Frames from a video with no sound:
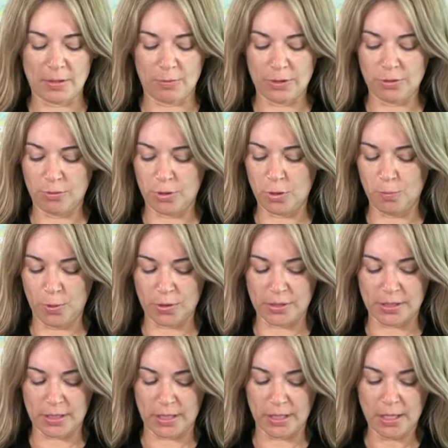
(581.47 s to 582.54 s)
I went to a new
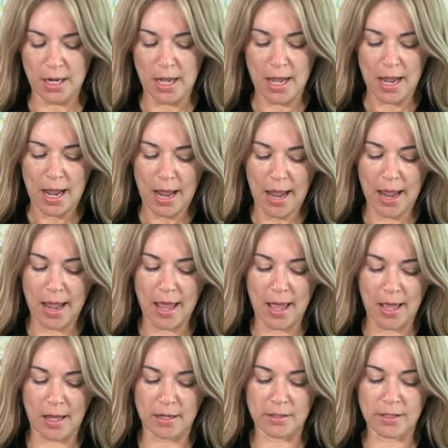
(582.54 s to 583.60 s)
person,
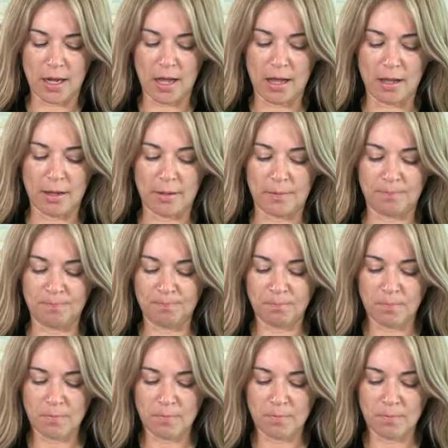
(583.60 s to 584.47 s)
and um,